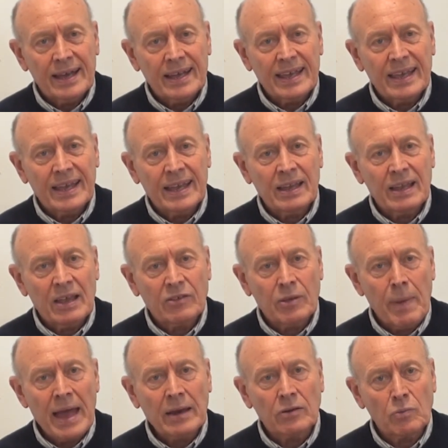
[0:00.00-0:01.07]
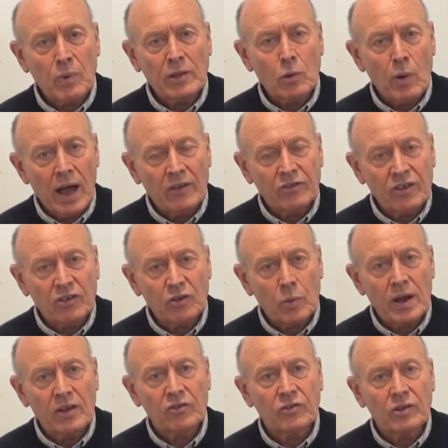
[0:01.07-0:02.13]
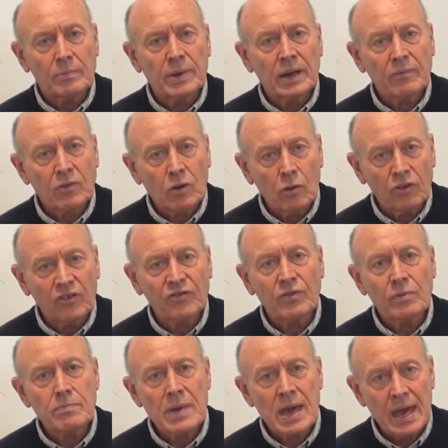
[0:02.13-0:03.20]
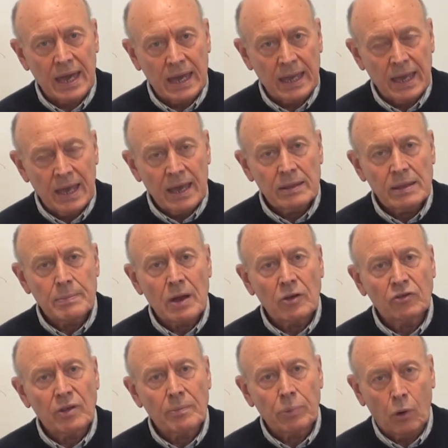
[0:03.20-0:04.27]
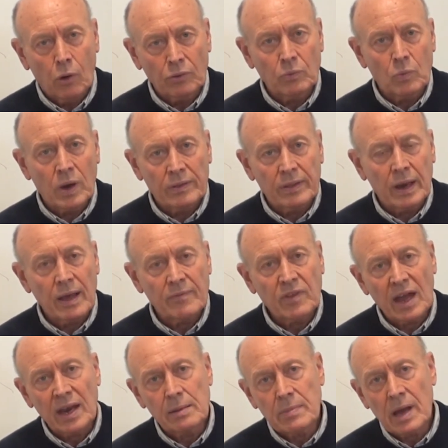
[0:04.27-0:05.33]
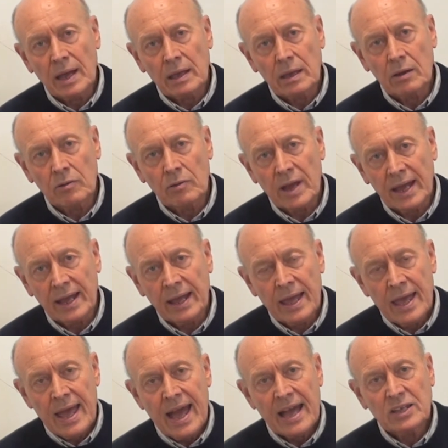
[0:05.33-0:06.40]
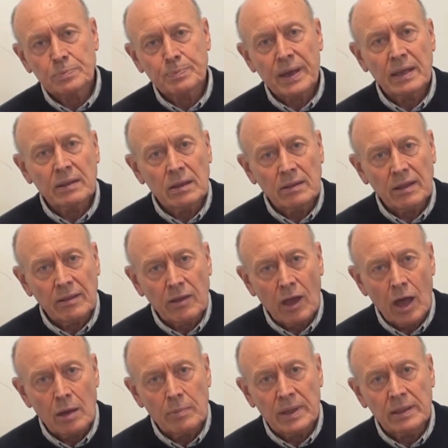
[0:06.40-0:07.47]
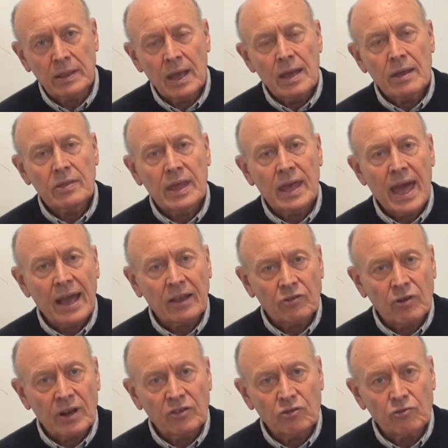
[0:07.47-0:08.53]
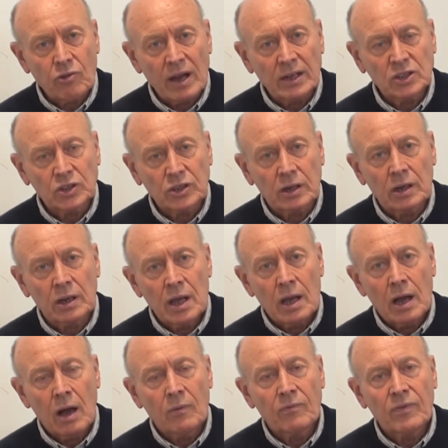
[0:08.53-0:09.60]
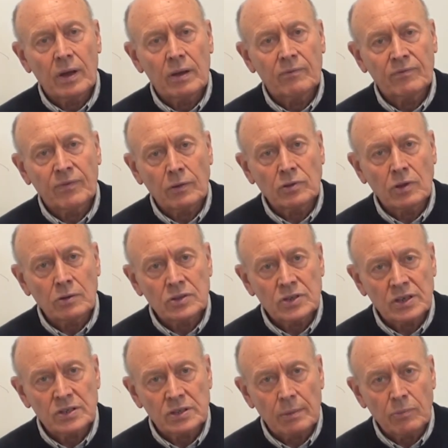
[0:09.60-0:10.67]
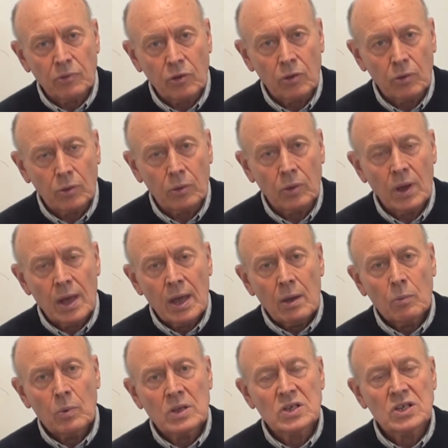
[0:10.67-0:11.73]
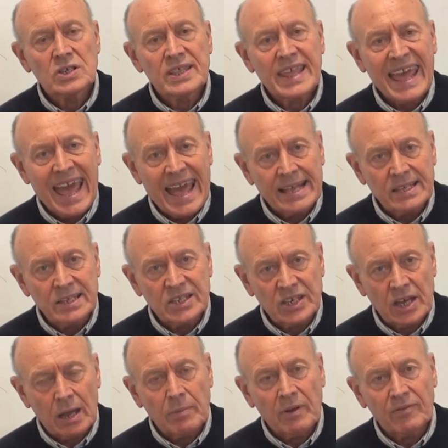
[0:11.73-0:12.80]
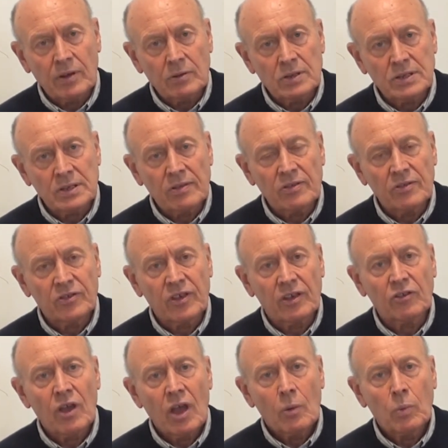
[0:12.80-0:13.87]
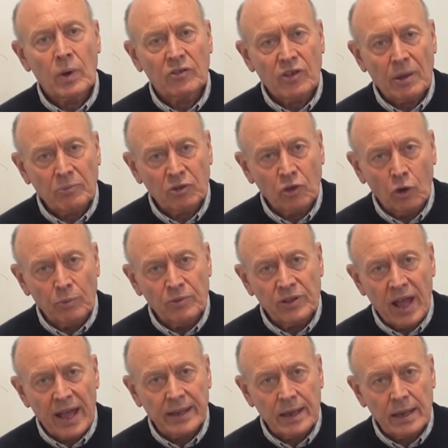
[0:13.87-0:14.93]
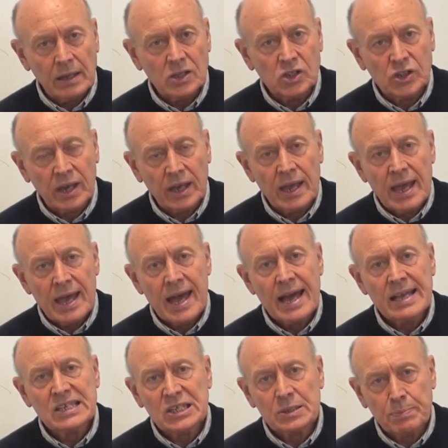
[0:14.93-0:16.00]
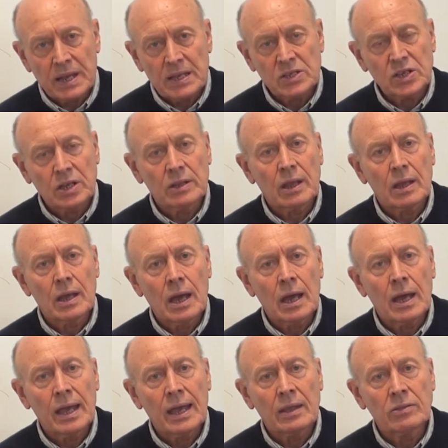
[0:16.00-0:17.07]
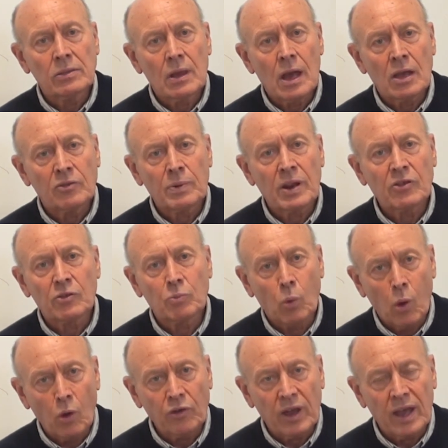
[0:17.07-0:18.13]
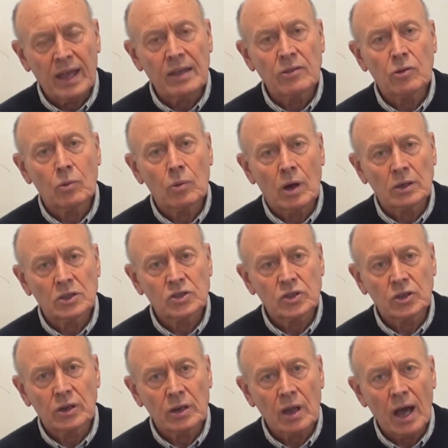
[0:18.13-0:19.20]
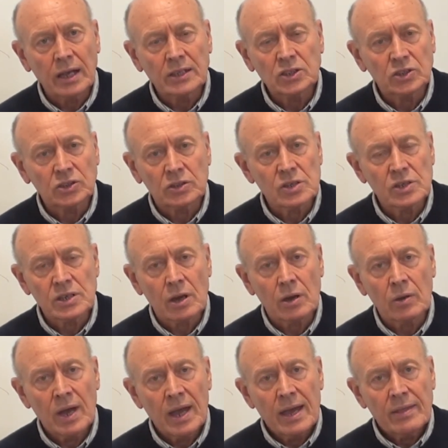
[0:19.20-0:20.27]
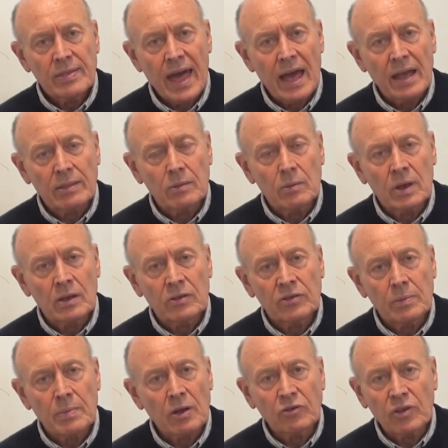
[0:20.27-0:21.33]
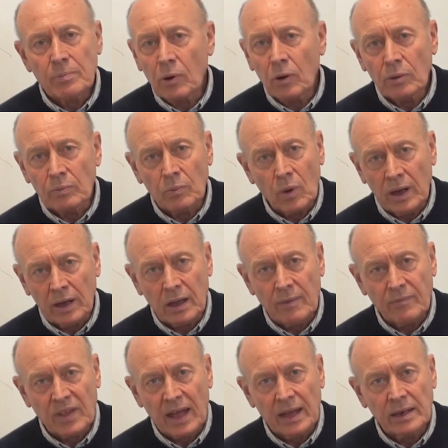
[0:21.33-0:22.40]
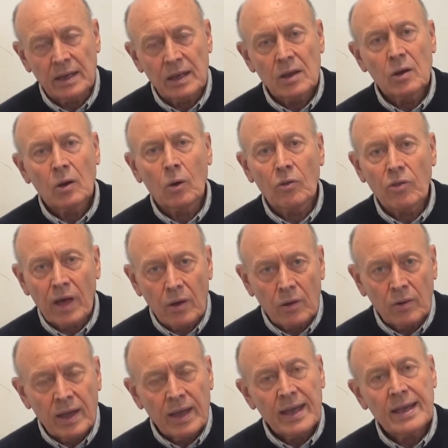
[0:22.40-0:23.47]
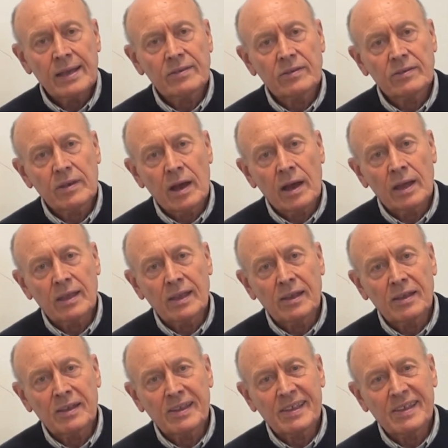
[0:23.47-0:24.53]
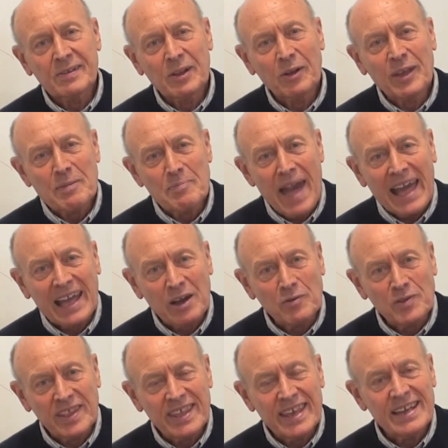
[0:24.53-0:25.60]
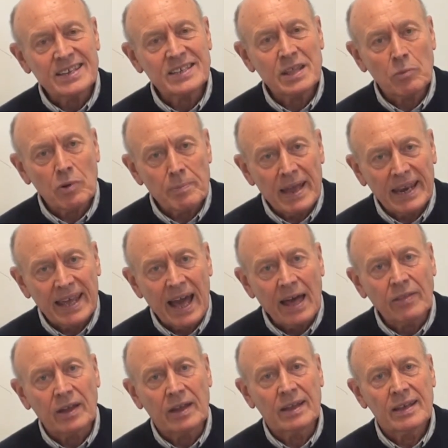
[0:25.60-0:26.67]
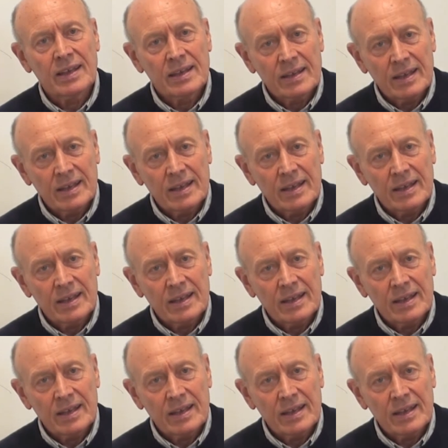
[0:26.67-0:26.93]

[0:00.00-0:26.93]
it's a matter of when you ask this question, but of course for me, the most important work that I've done in my career has been to determine the X-ray structure of photosystem 2, which is the enzyme of photosynthesis, which absorbs light energy and splits water into oxygen and hydrogen. So that is the most important work I've done. Although looking back over the years, there were many other